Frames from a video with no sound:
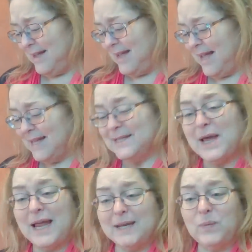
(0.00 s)

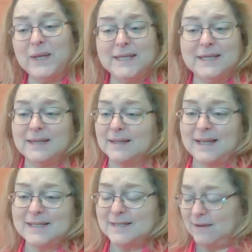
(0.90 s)
and windy, and
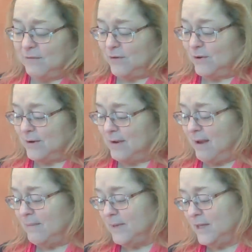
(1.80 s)
that's never a good
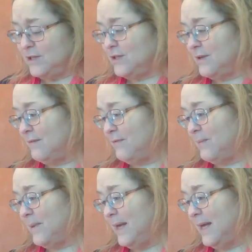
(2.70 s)
combination for
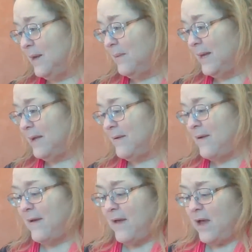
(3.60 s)
me anyway.
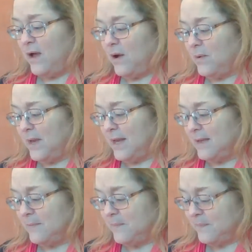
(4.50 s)
Okay,
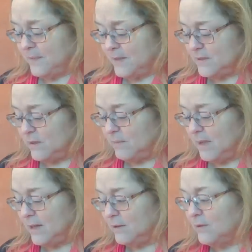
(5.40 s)
so I'm
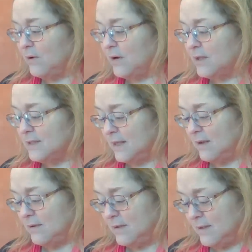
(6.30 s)
cutting the cards now.